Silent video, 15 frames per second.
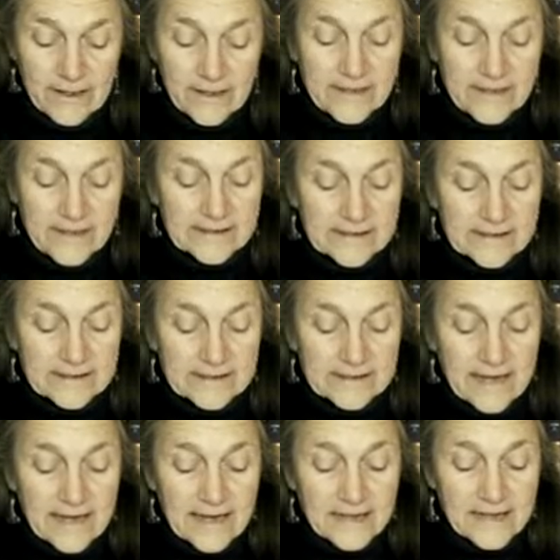In a
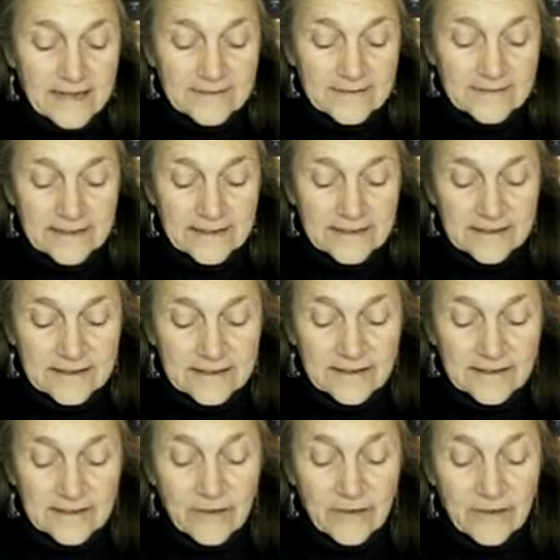society of citizens
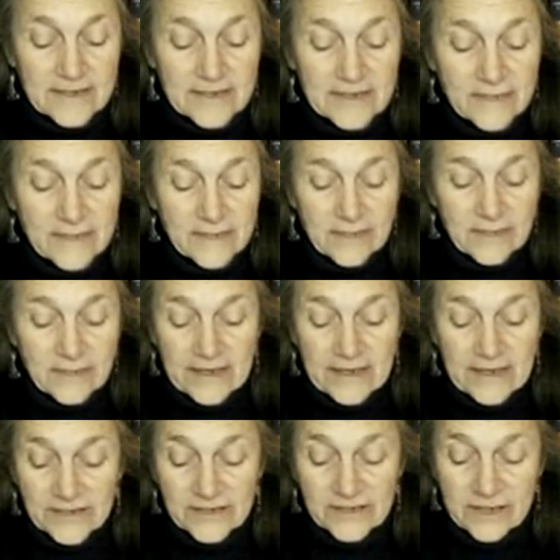who are temperate
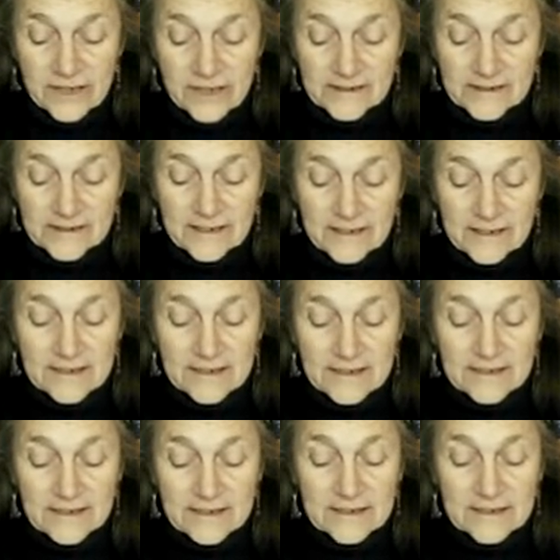and just,
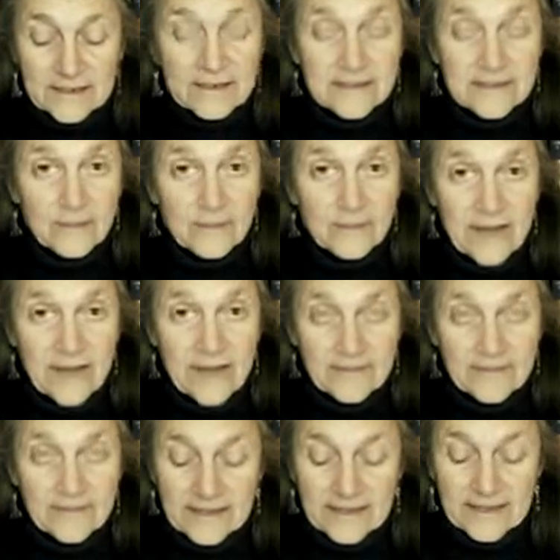citizens will have
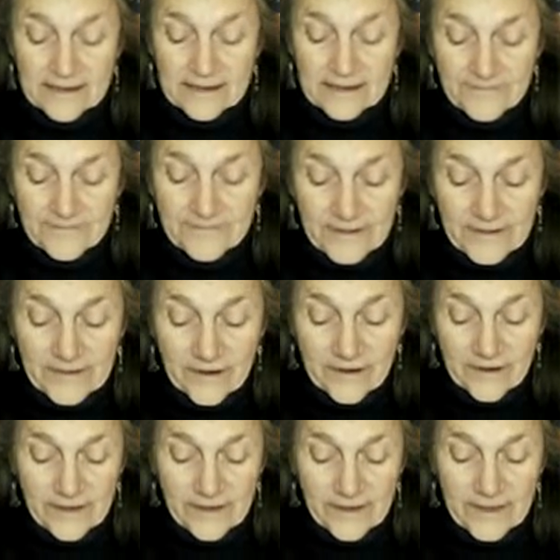less to fear.
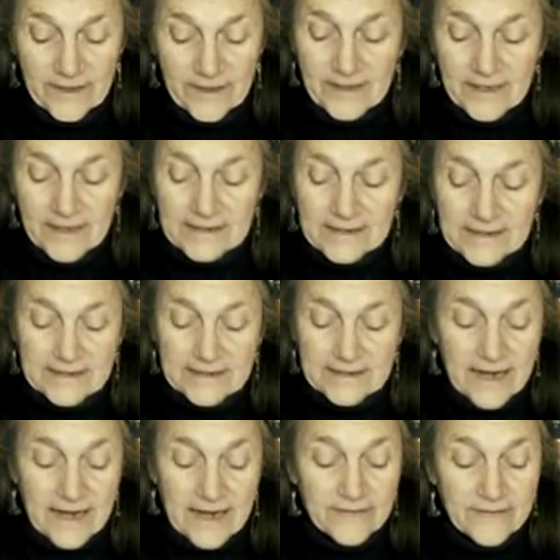In a
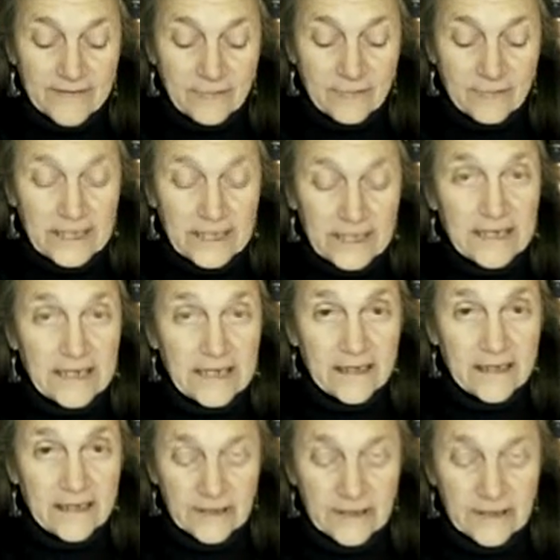society of greedy
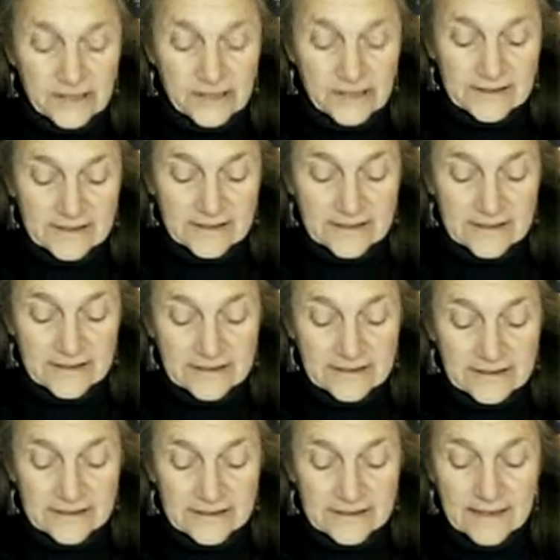and unjust
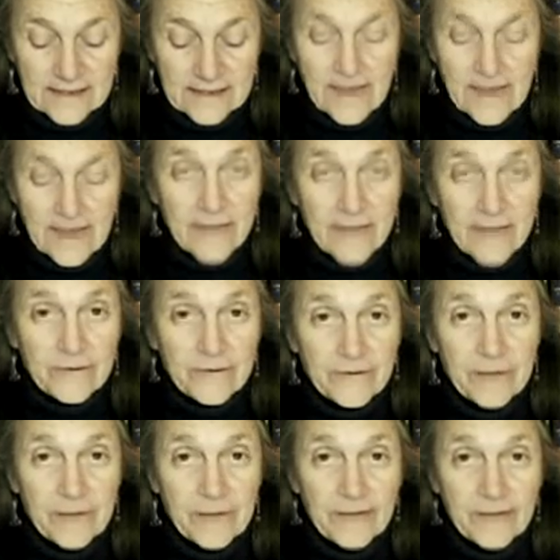citizens,
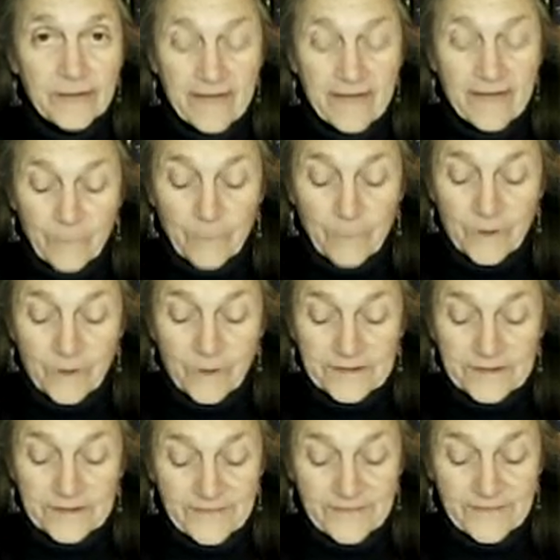everyone will have more
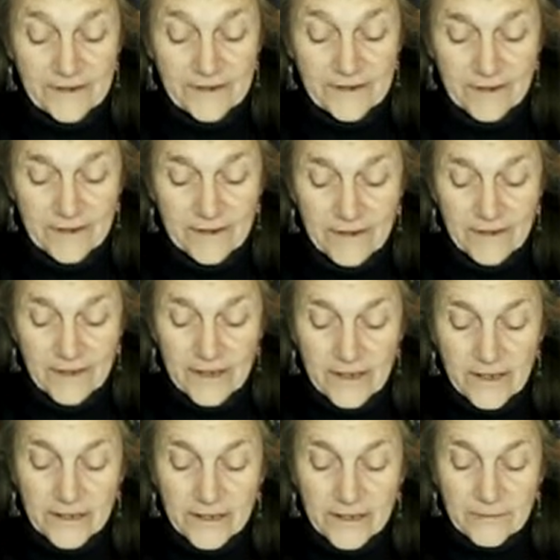to fear.
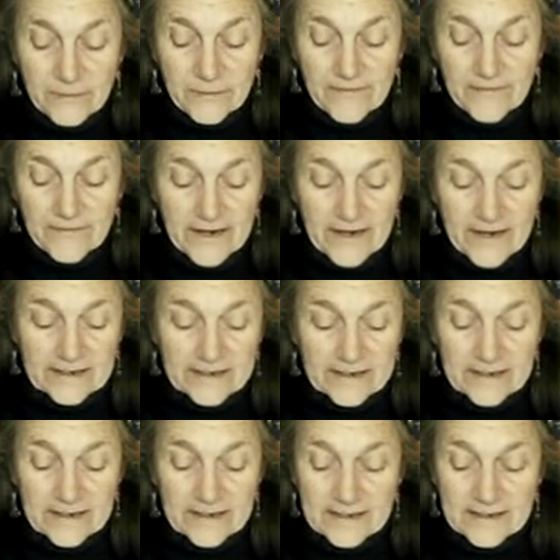Human vice,
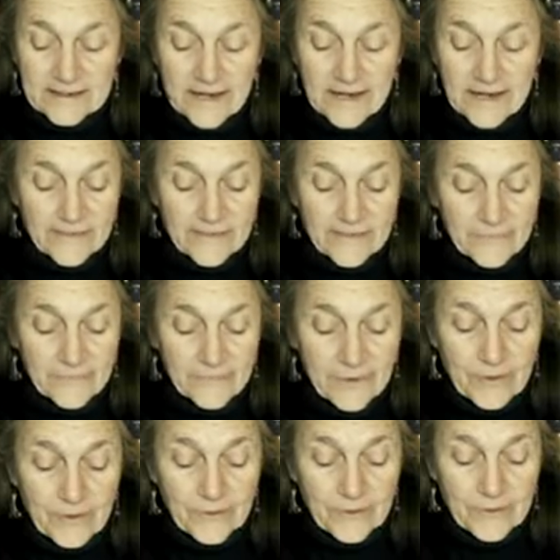the desire for
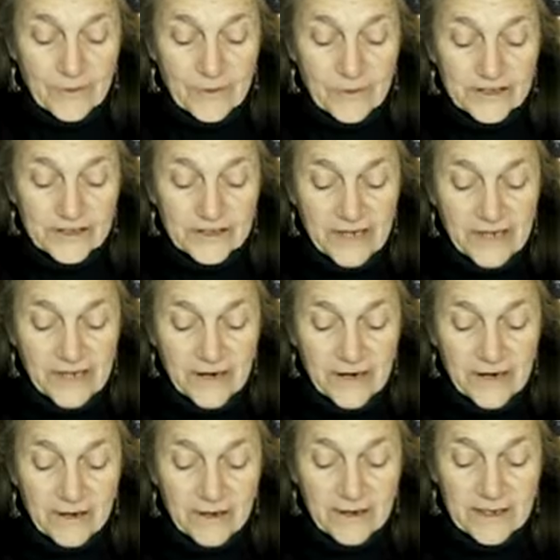more than one's
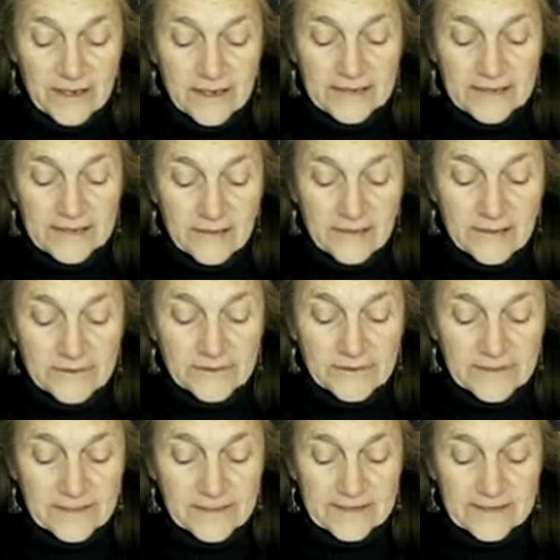share, is
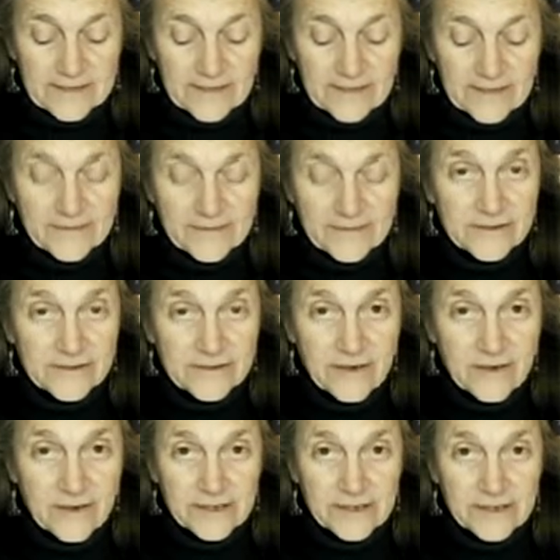ultimately
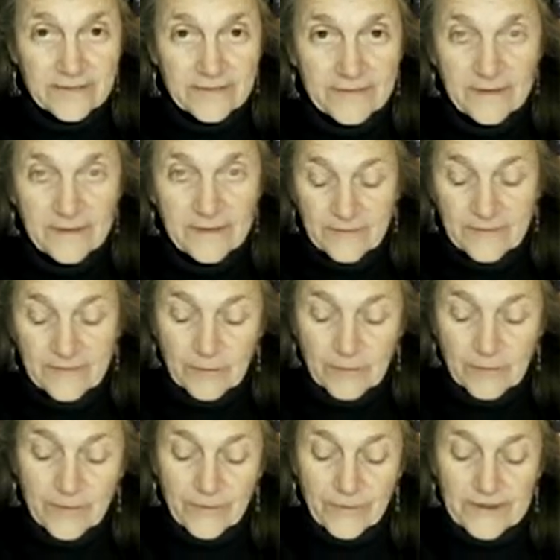self-destructive, for
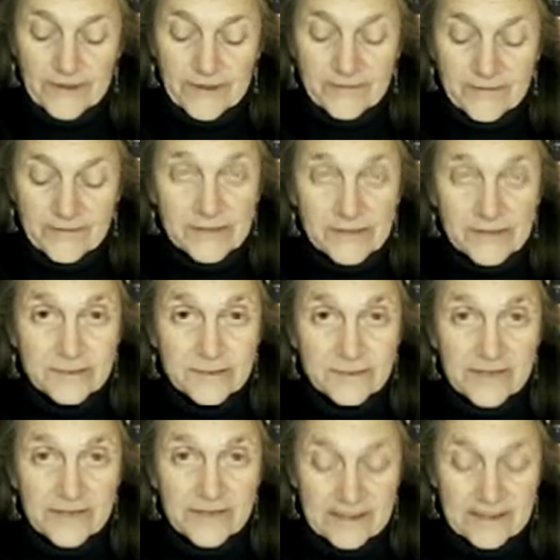both
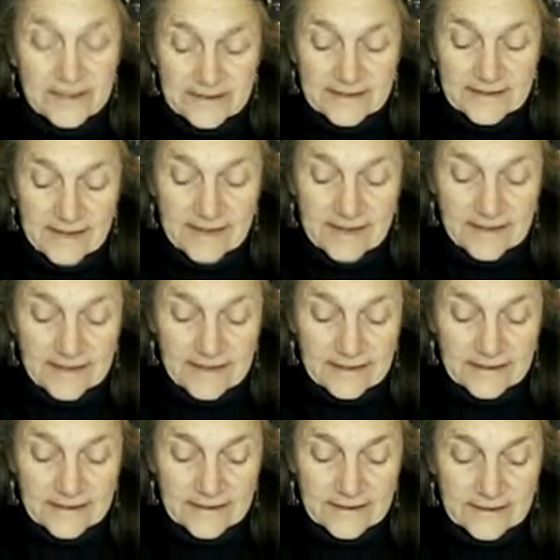individuals and
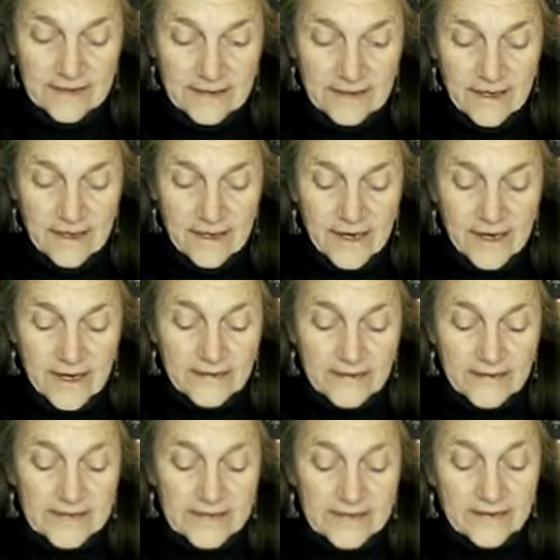societies.
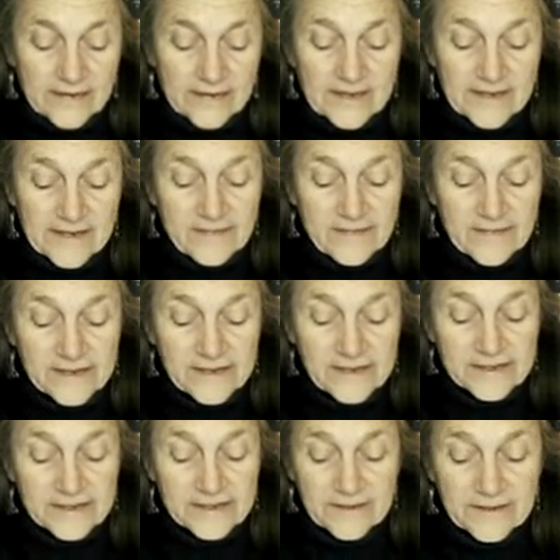Aristotle's
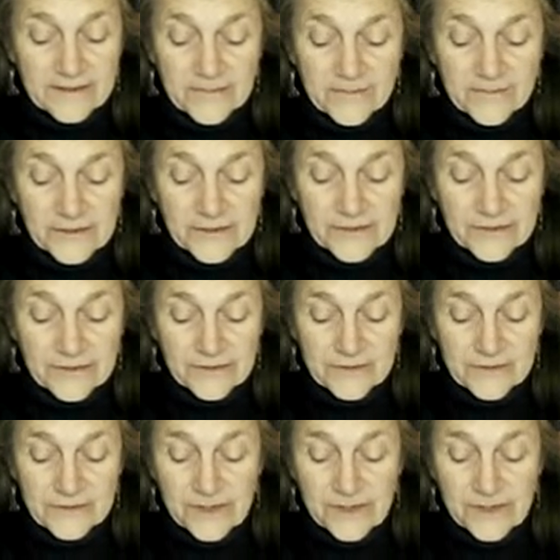definitions of the virtues